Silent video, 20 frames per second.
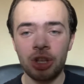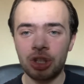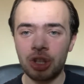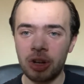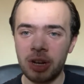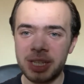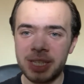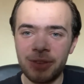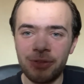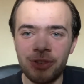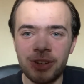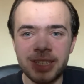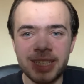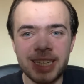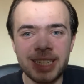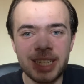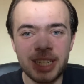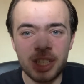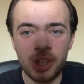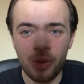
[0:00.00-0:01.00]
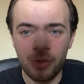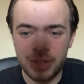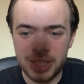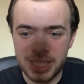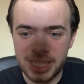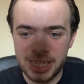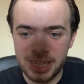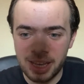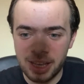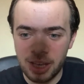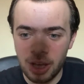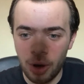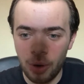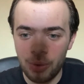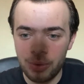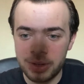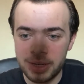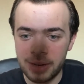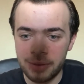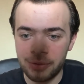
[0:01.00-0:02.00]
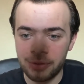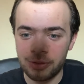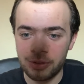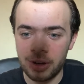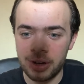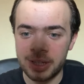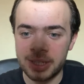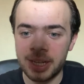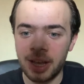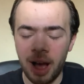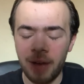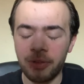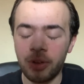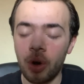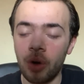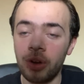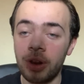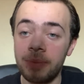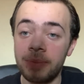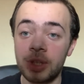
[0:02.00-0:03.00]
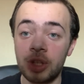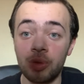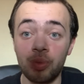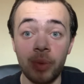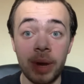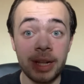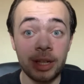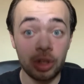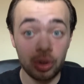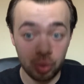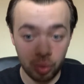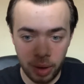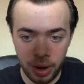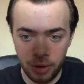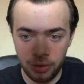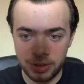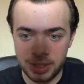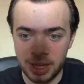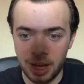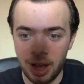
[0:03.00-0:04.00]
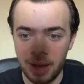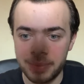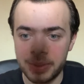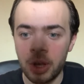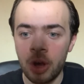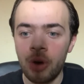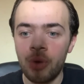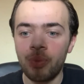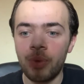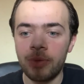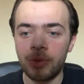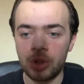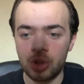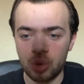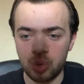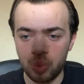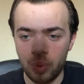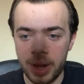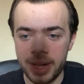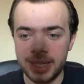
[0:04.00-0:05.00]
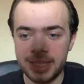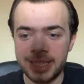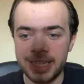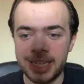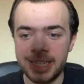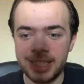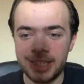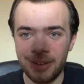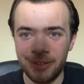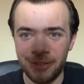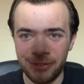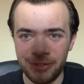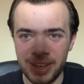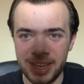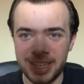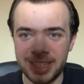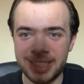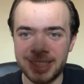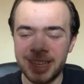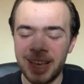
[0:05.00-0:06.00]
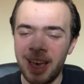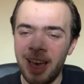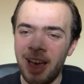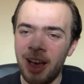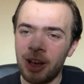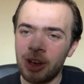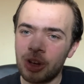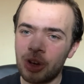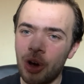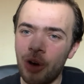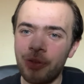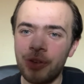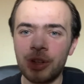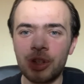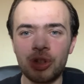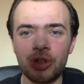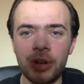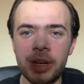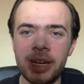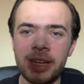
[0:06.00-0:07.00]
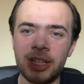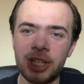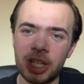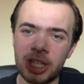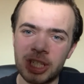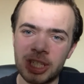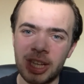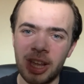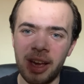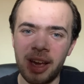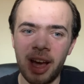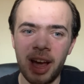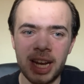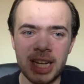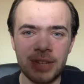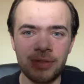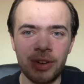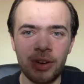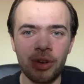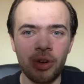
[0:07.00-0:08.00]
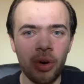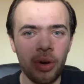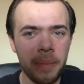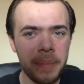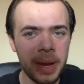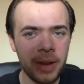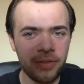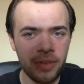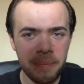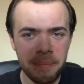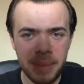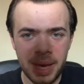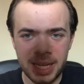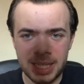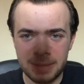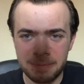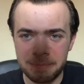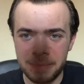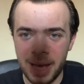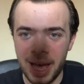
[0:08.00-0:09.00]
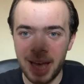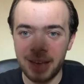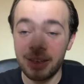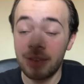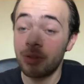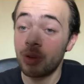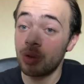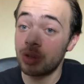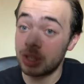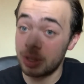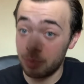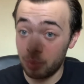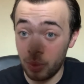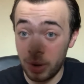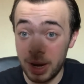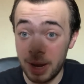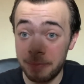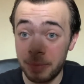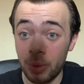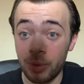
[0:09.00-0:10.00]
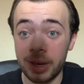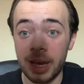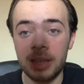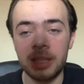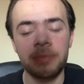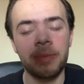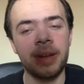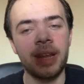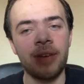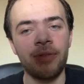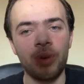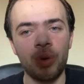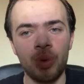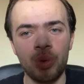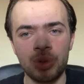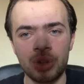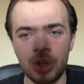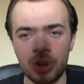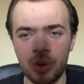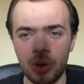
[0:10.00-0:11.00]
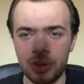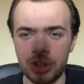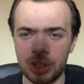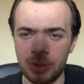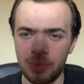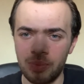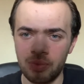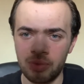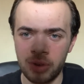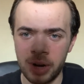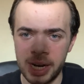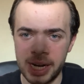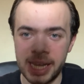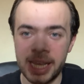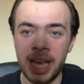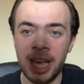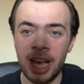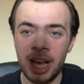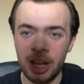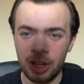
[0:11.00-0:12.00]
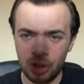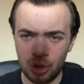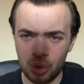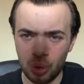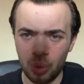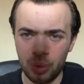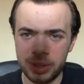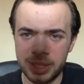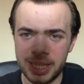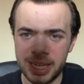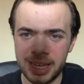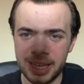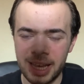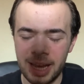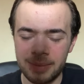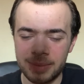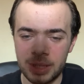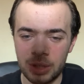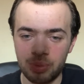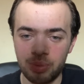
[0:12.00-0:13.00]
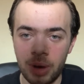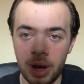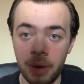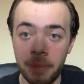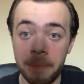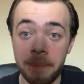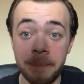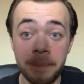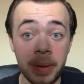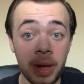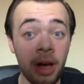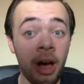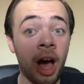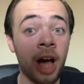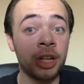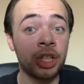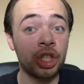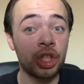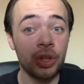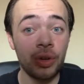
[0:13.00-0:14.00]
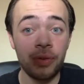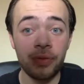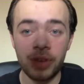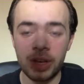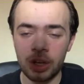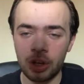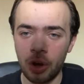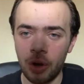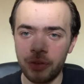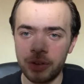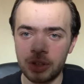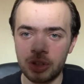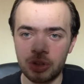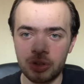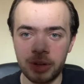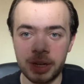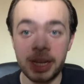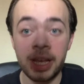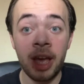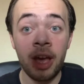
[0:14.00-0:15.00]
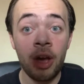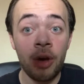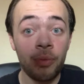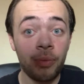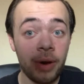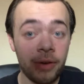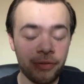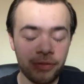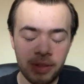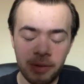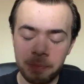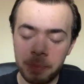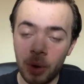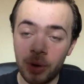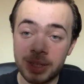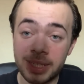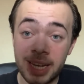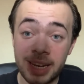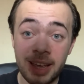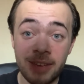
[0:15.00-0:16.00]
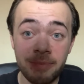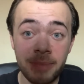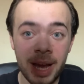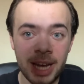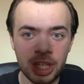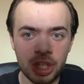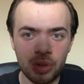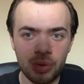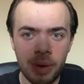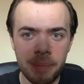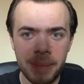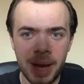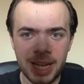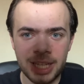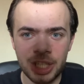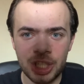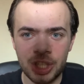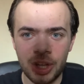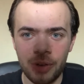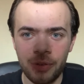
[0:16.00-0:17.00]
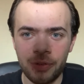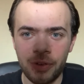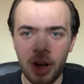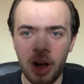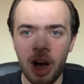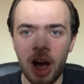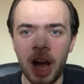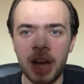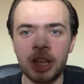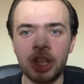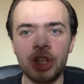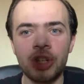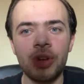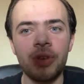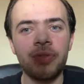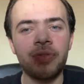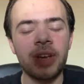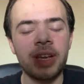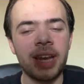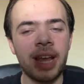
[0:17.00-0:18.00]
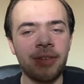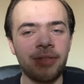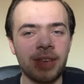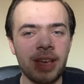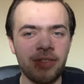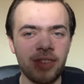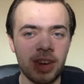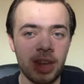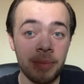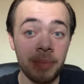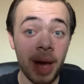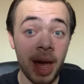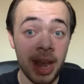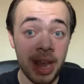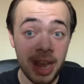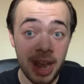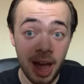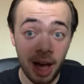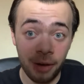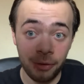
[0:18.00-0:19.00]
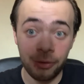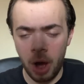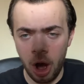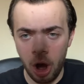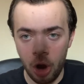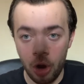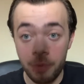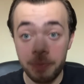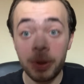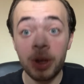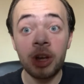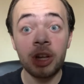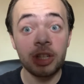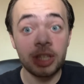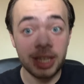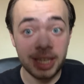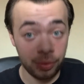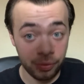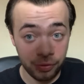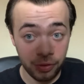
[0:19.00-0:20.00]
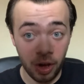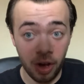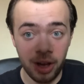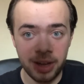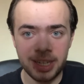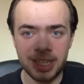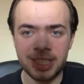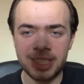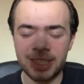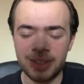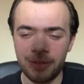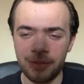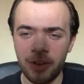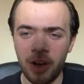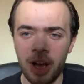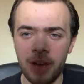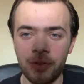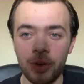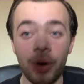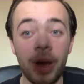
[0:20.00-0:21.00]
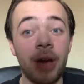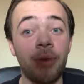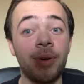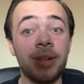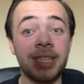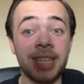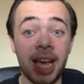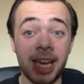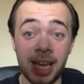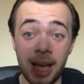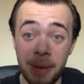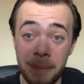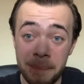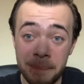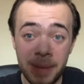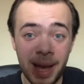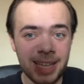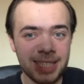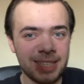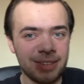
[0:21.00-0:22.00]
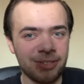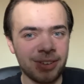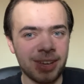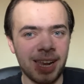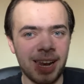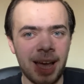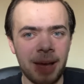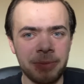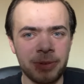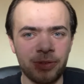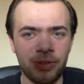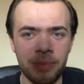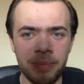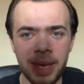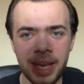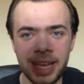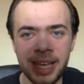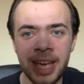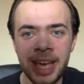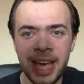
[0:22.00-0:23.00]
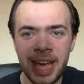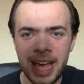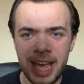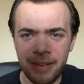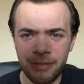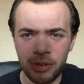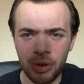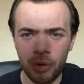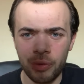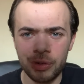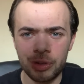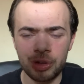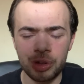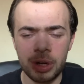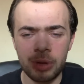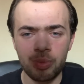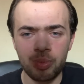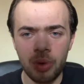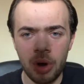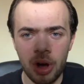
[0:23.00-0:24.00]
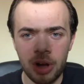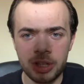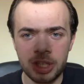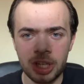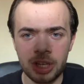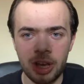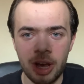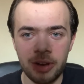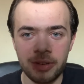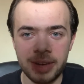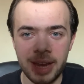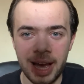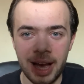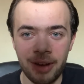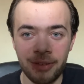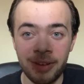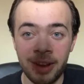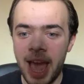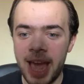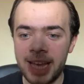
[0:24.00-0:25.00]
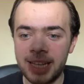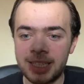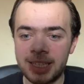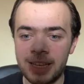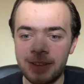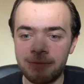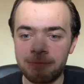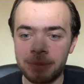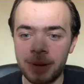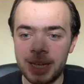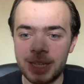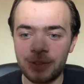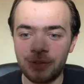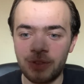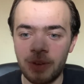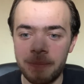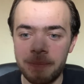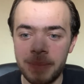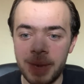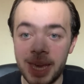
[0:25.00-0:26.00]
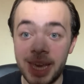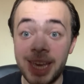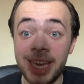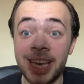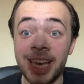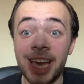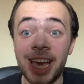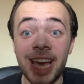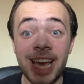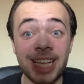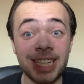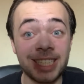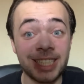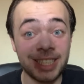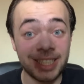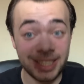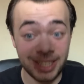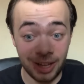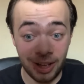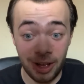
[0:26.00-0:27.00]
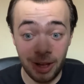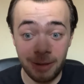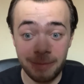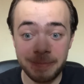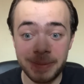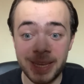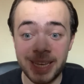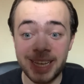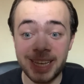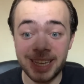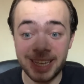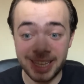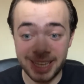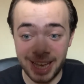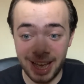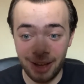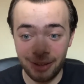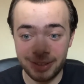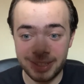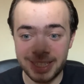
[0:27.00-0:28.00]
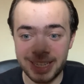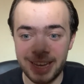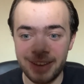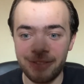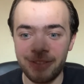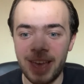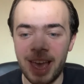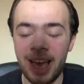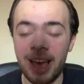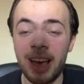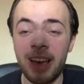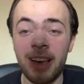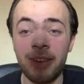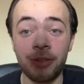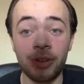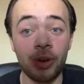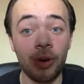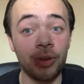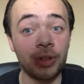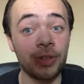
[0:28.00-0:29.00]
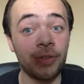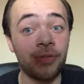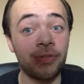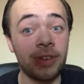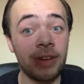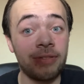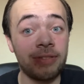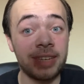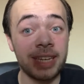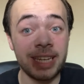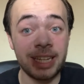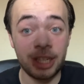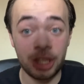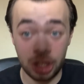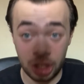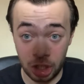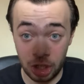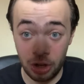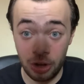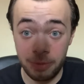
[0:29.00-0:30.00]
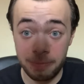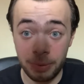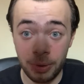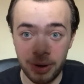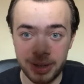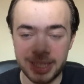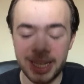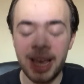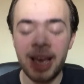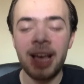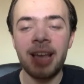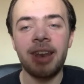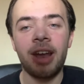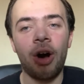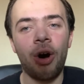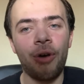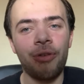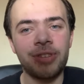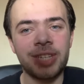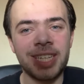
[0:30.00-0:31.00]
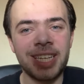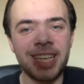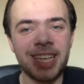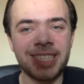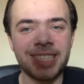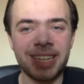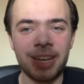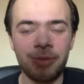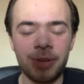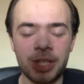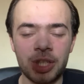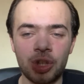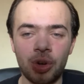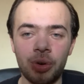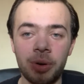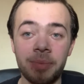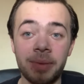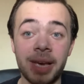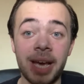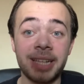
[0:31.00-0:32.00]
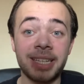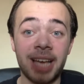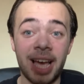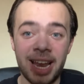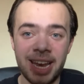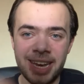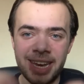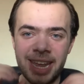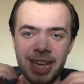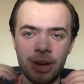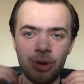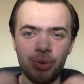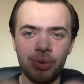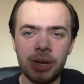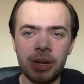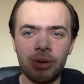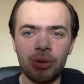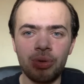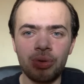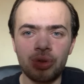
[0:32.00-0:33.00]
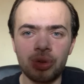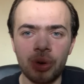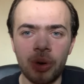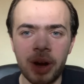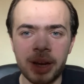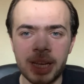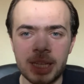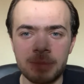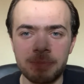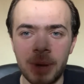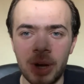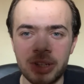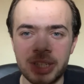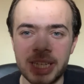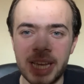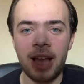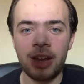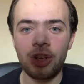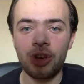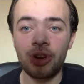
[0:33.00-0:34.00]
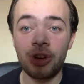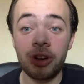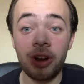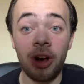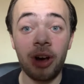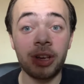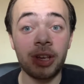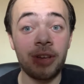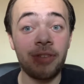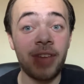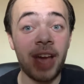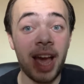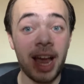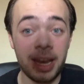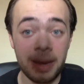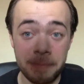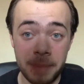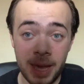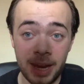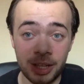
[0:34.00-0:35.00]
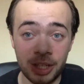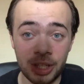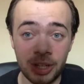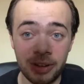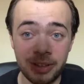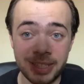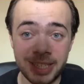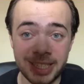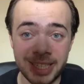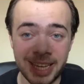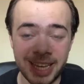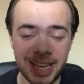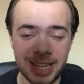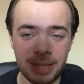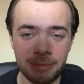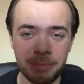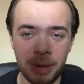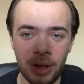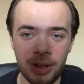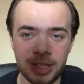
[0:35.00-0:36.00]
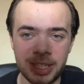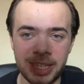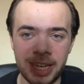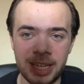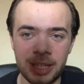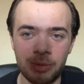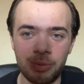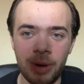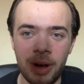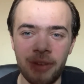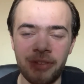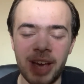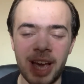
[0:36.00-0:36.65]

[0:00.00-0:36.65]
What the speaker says: So the difference is obviously the goal difference. I've got them to win 12 times with 20 defeats. Coventry, just like Huddersfield, got a bit of a mixed bag. They've got some winnable games, but they've also got some really daunting games as well. But I do think Coventry, with the points that they've managed to amass so far, I do think they've given them enough hope to provide survival. It would take a massive collapse for me if Coventry were to go down. 18th place for me is Derby County. They have got 52 points. Now, obviously, yesterday we saw them get a 0-0 draw against Barnsley, and you could argue they had the better chances against Barnsley as well.